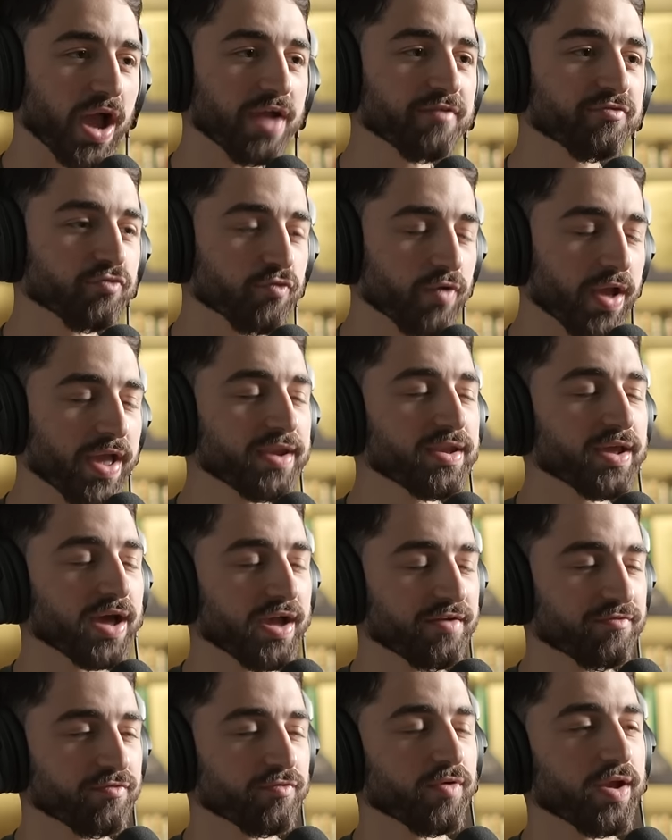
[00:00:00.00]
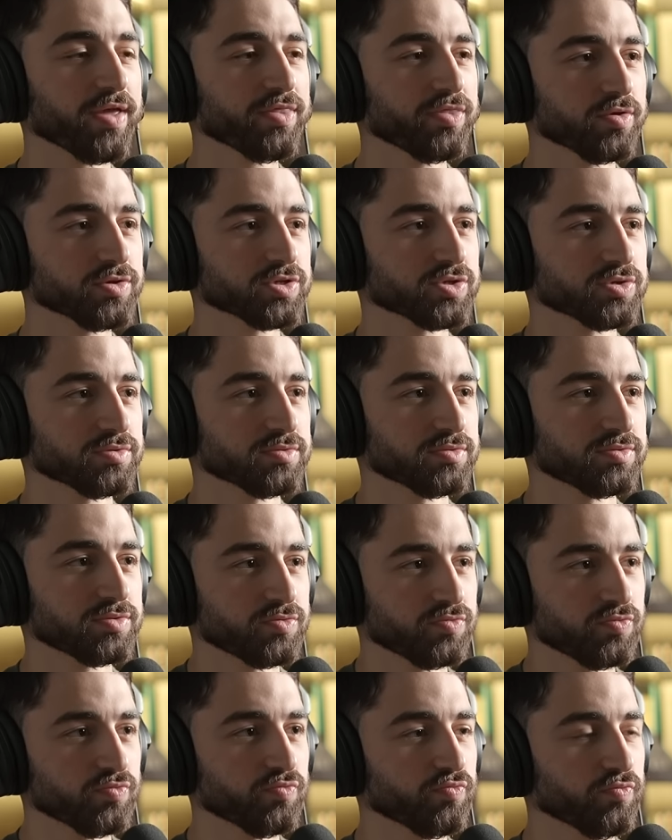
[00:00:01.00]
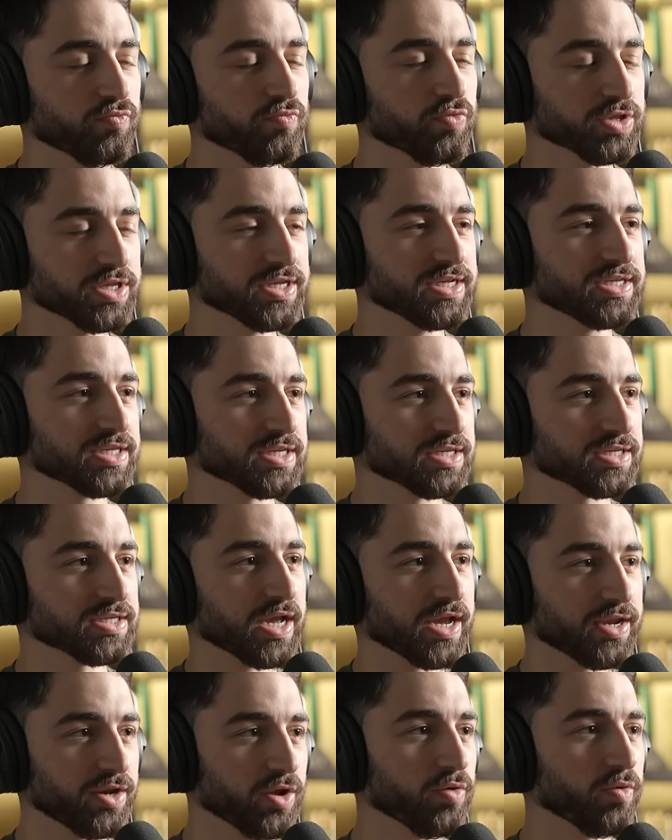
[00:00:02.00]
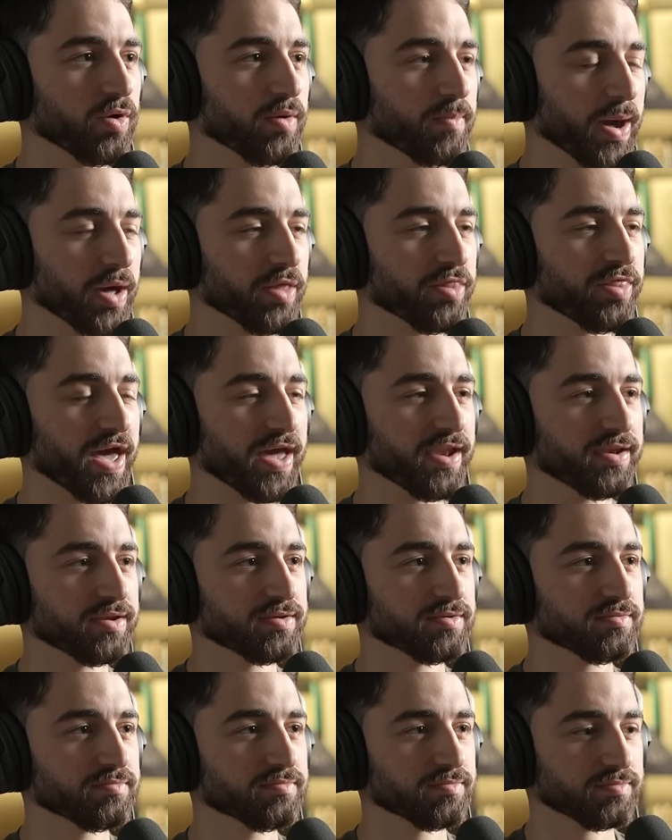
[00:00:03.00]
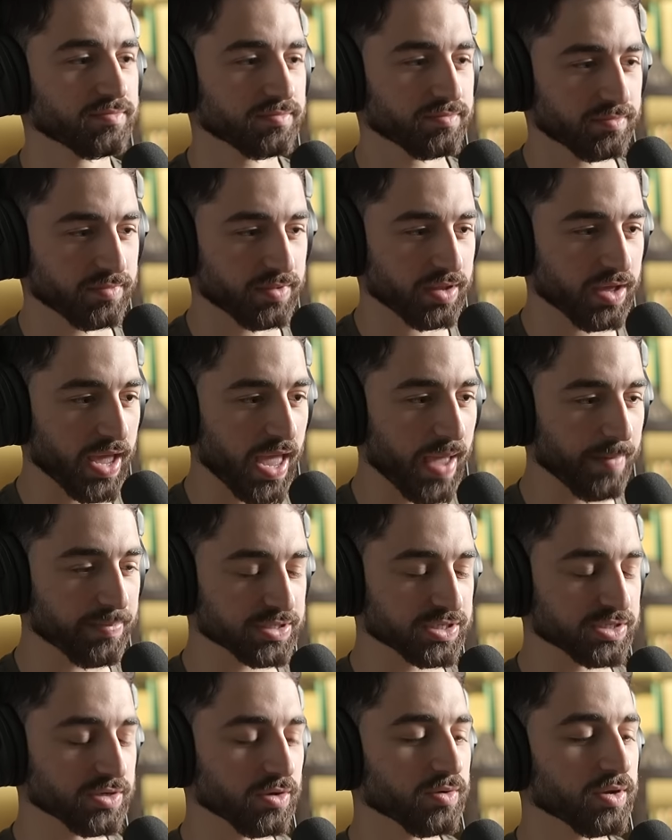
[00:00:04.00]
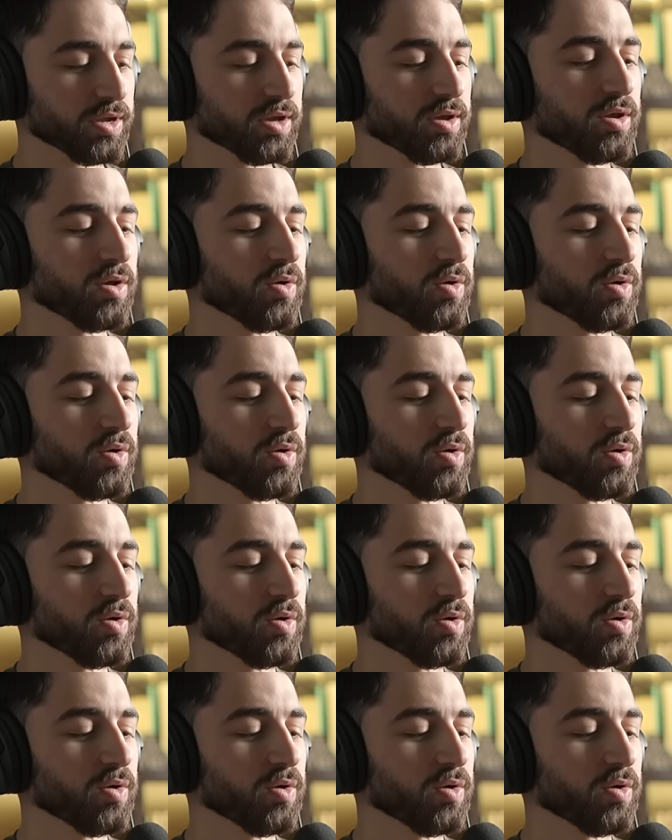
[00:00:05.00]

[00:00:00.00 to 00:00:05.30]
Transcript: I've read I've read those releases. I know about that episode.